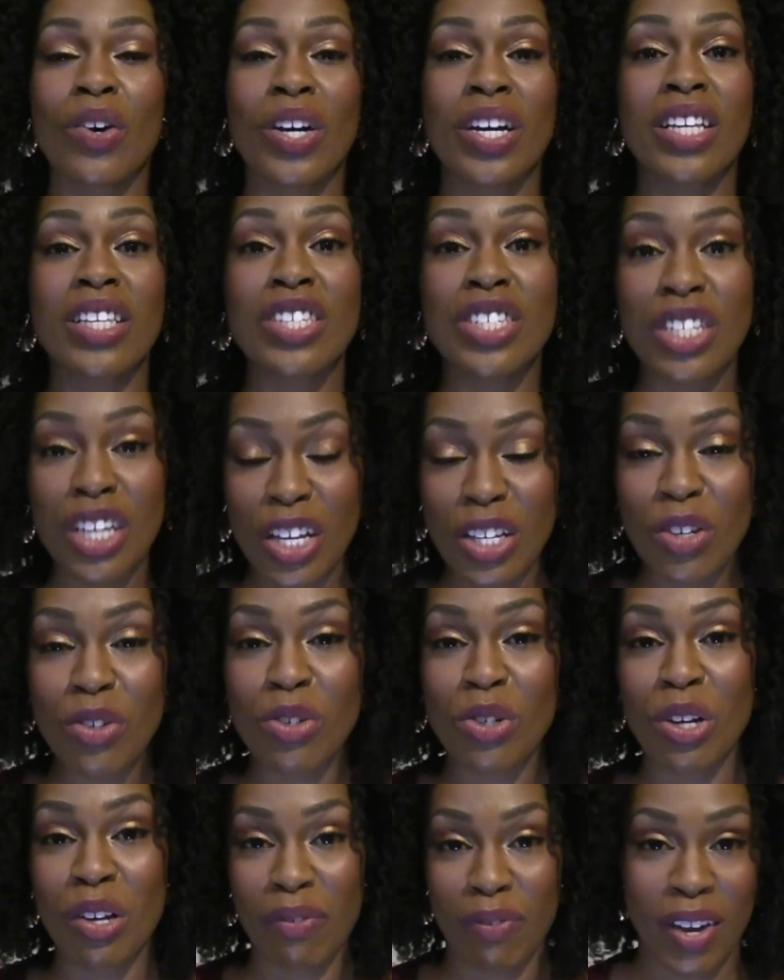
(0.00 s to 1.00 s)

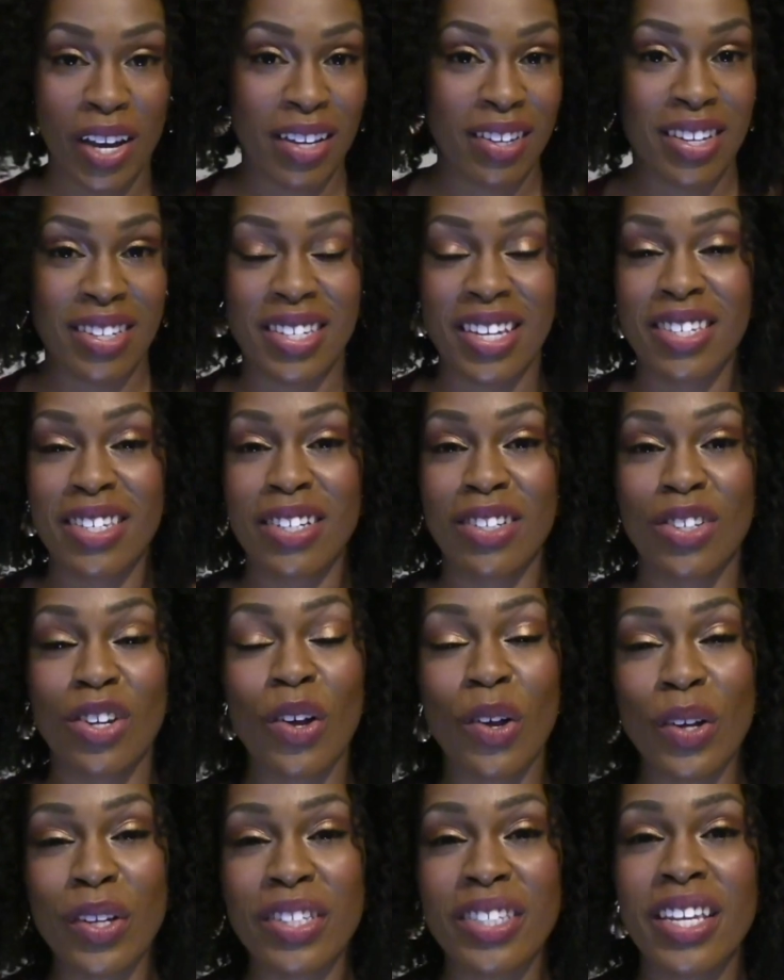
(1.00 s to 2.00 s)
continue to affect us as
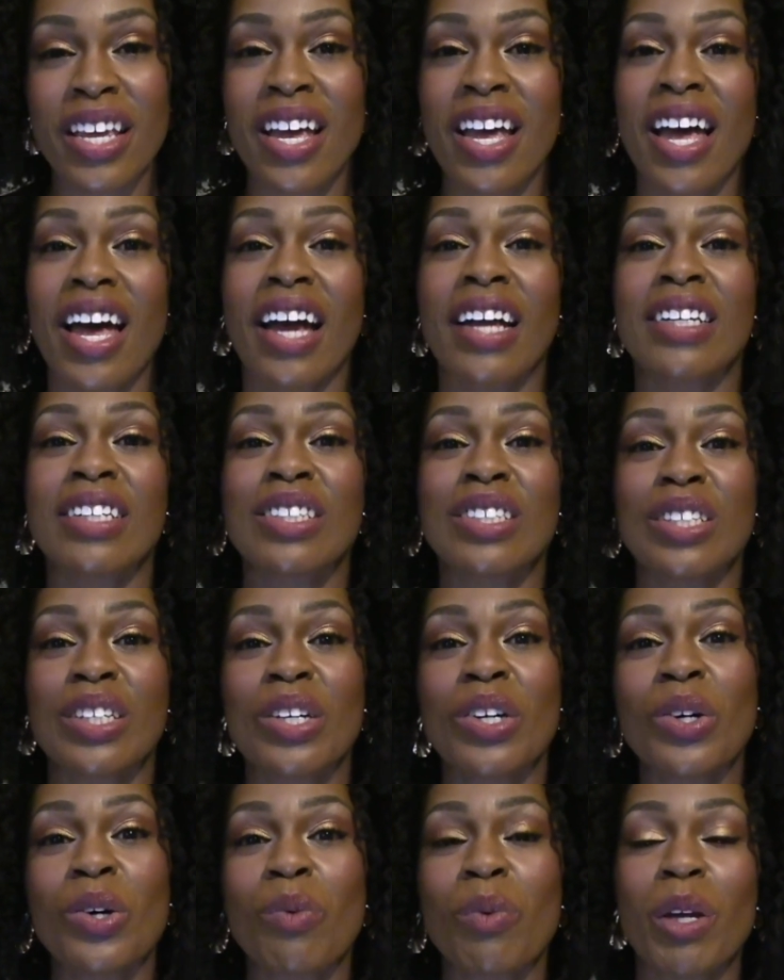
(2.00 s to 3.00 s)
adults
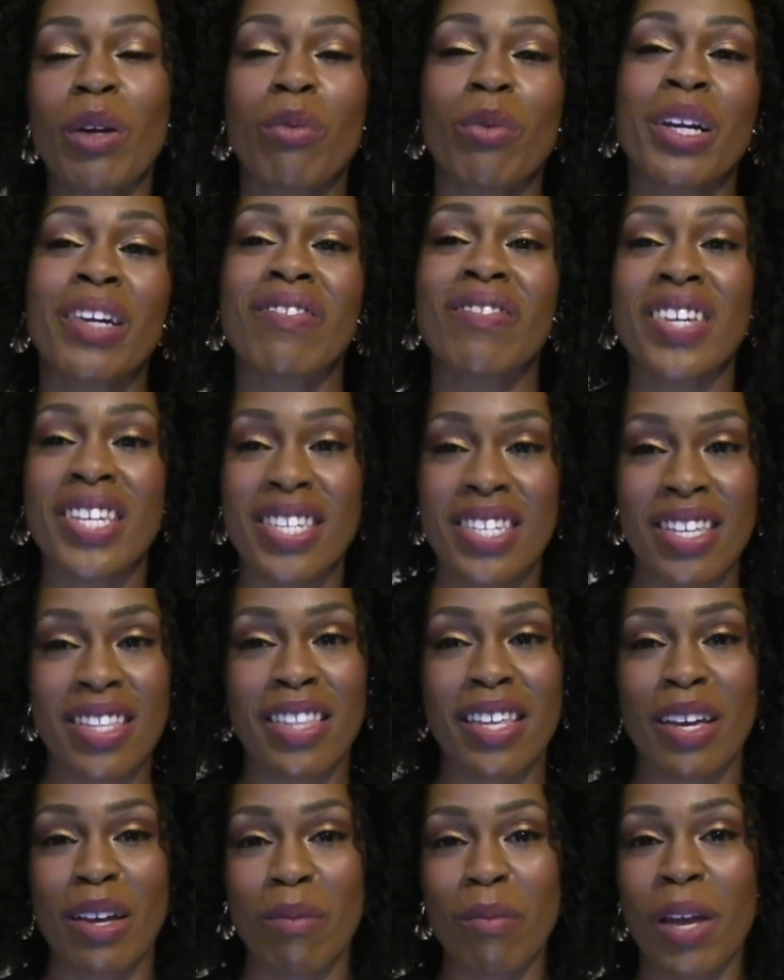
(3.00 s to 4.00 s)
until we
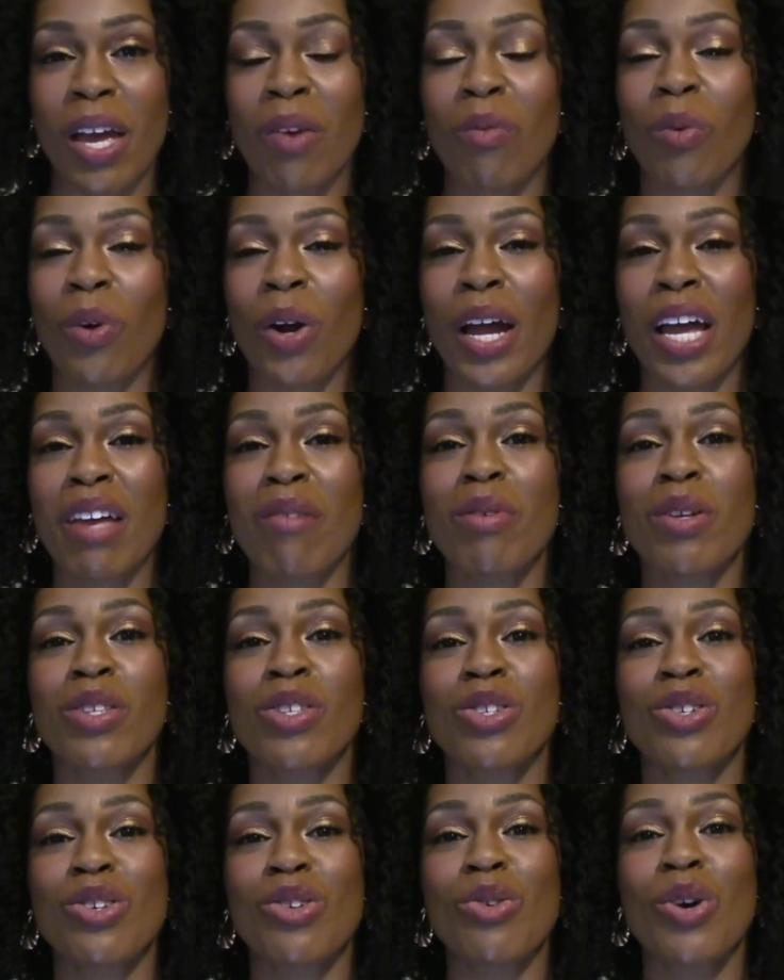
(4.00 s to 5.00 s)
revisit them and we're able
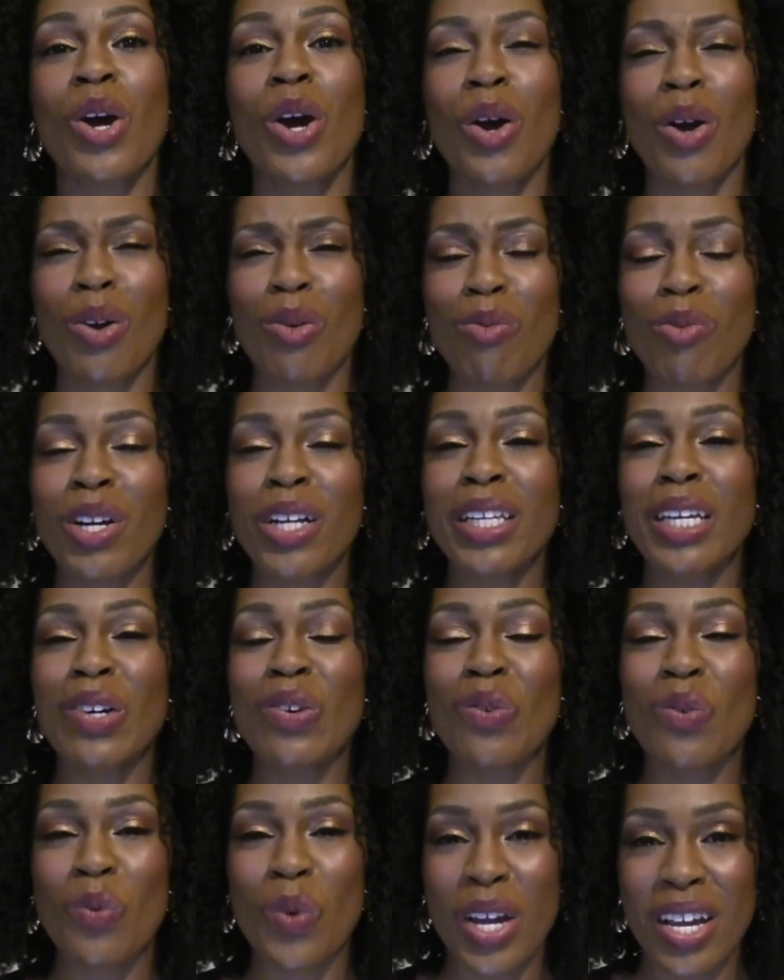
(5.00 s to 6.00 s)
to
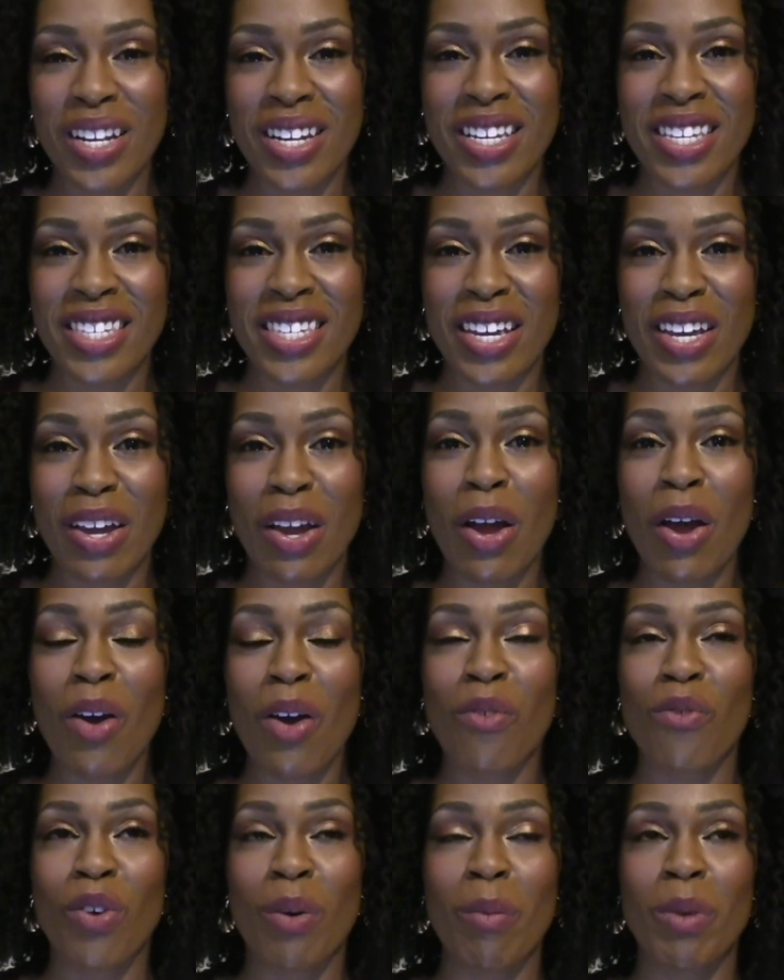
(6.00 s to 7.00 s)
really witness it
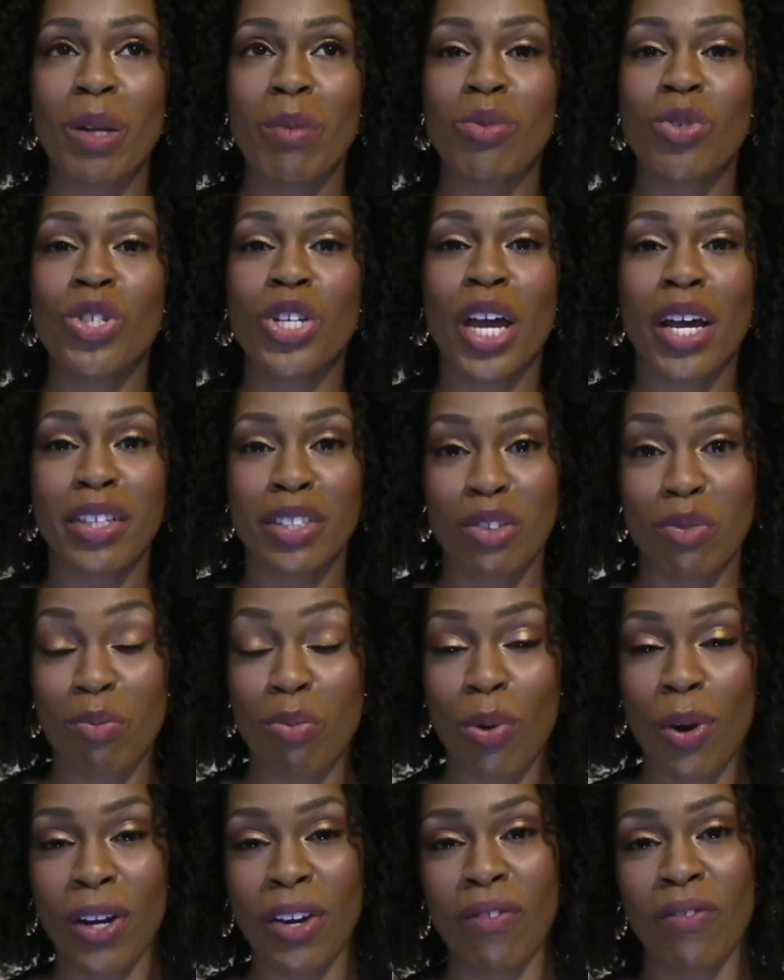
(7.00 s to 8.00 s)
from an
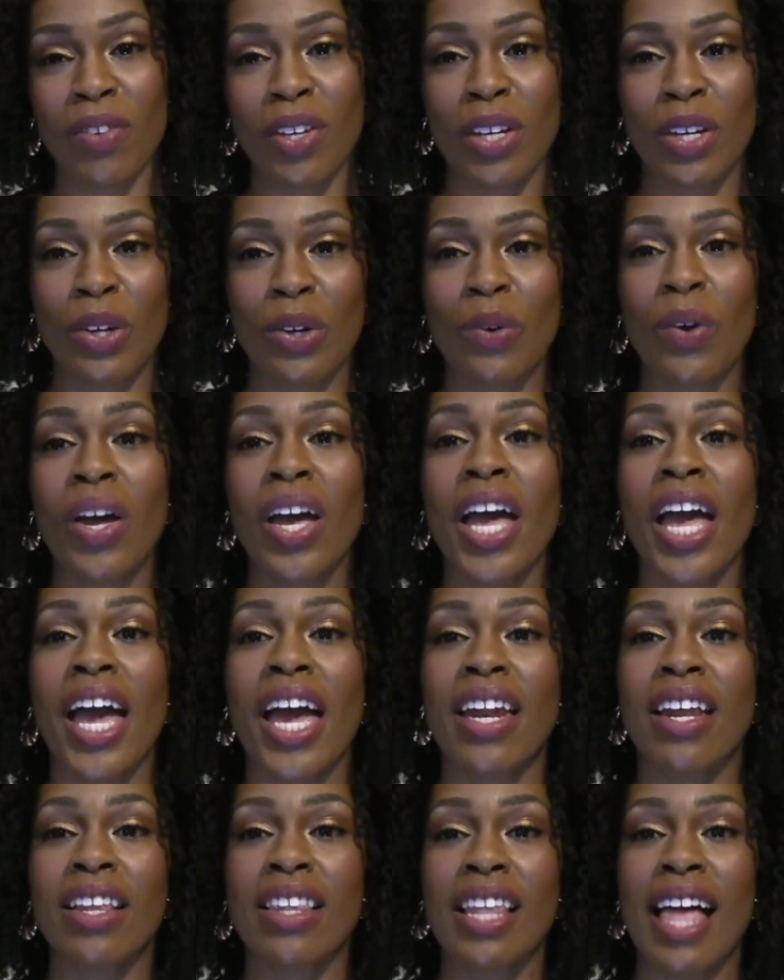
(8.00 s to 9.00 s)
objective point of view
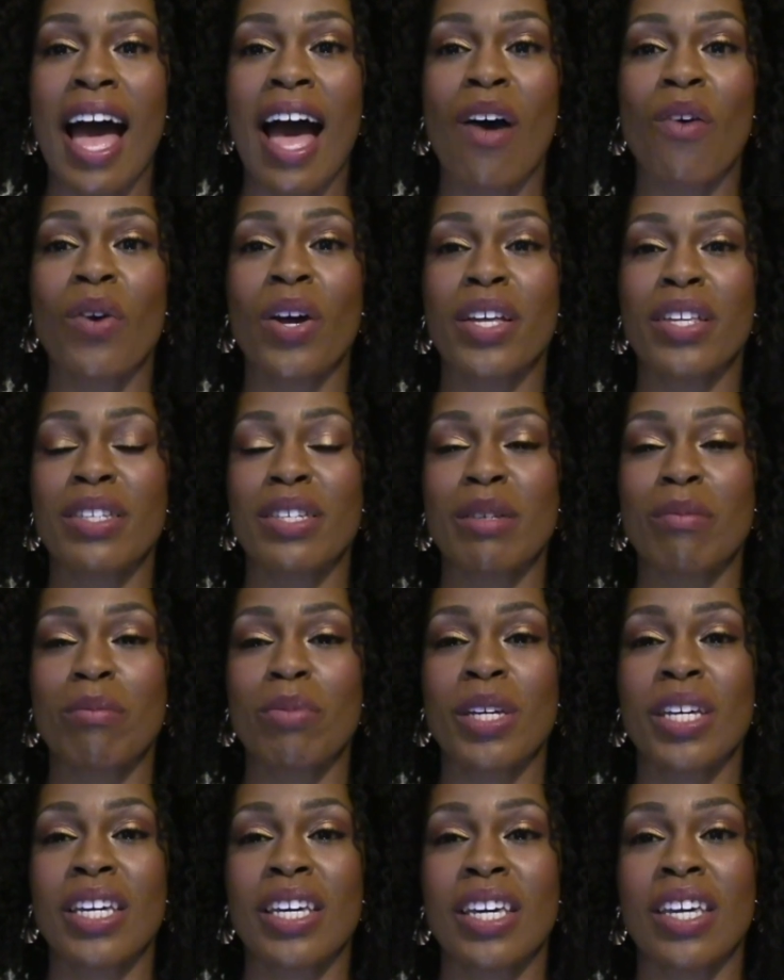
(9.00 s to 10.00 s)
and allow it to
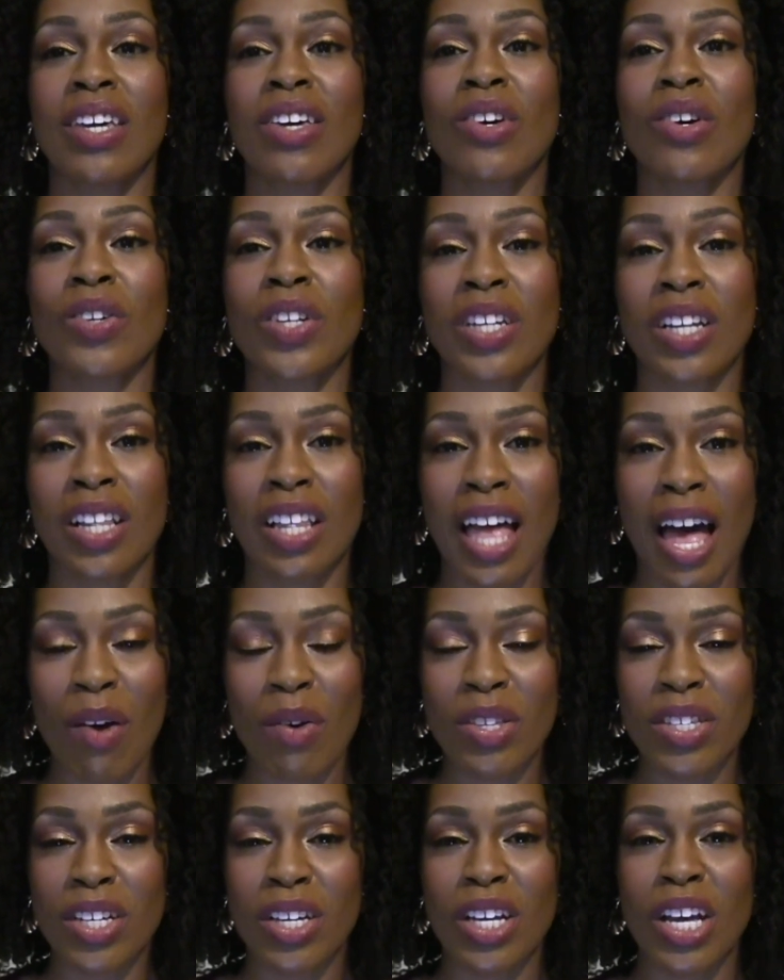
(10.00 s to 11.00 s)
be healed and
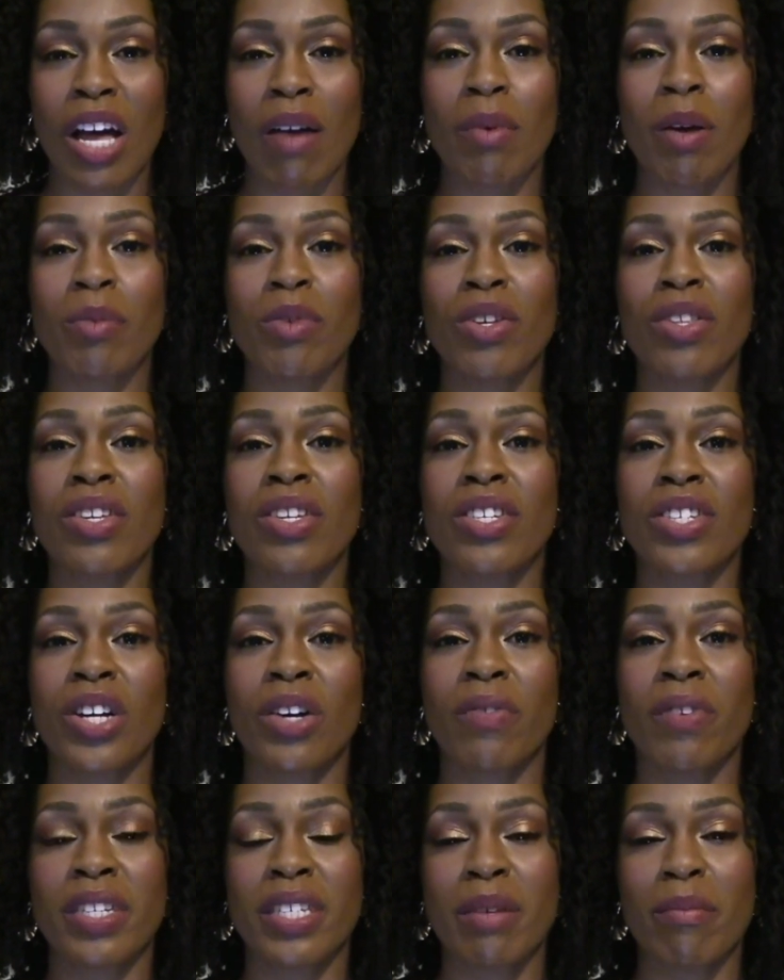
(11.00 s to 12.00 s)
allow it to come up to the
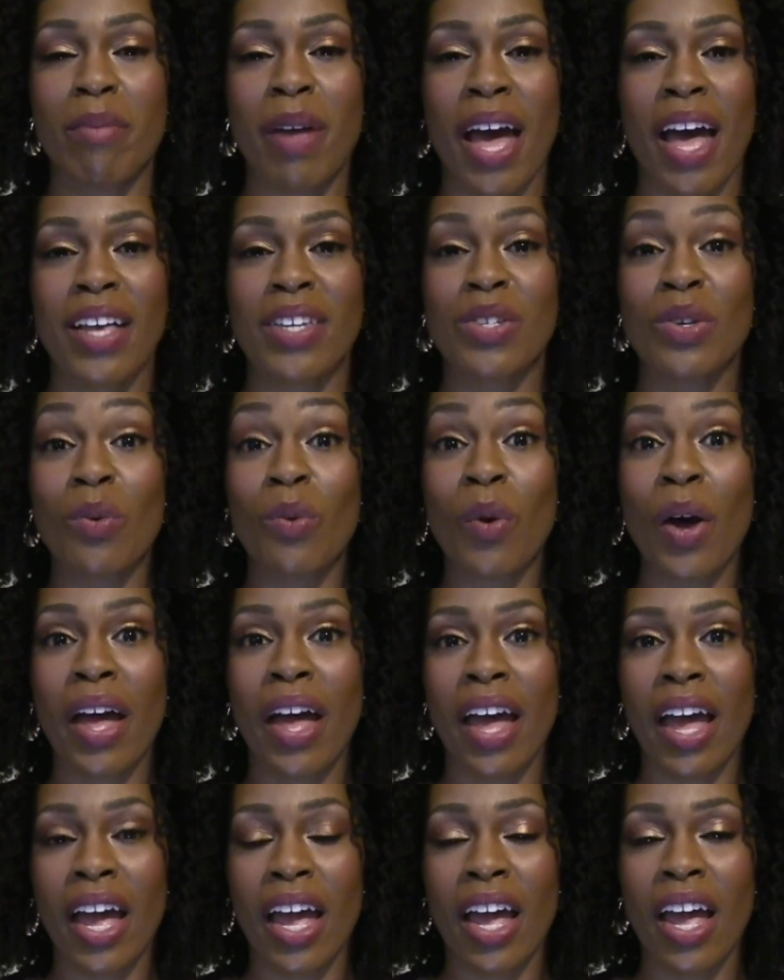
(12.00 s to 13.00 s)
surface and pass
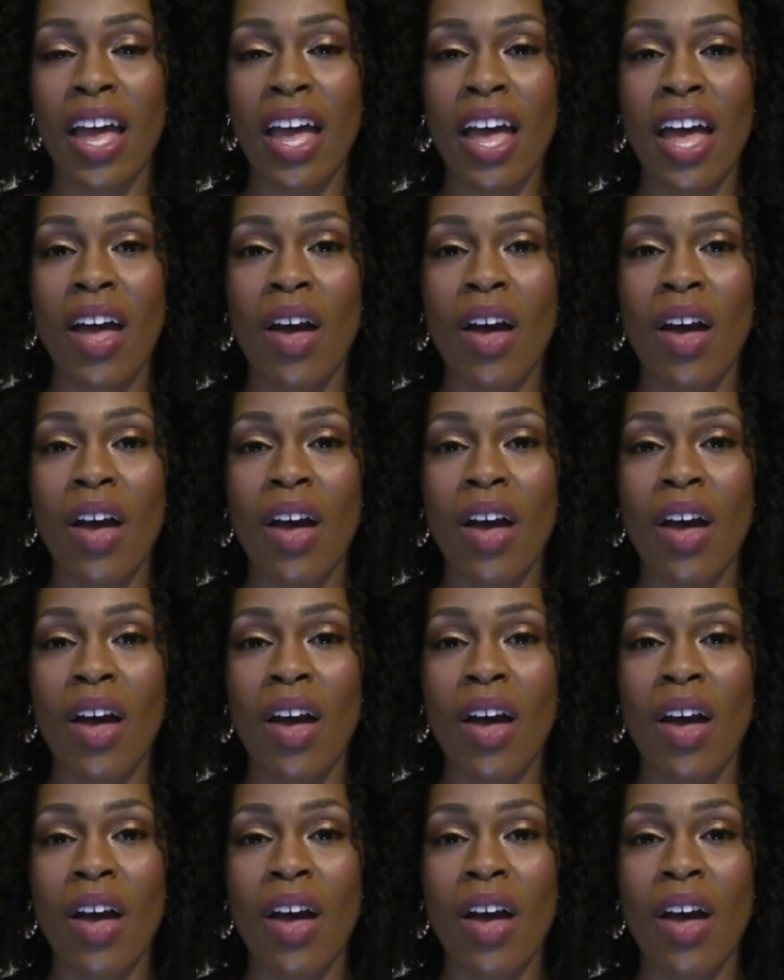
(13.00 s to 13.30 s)
away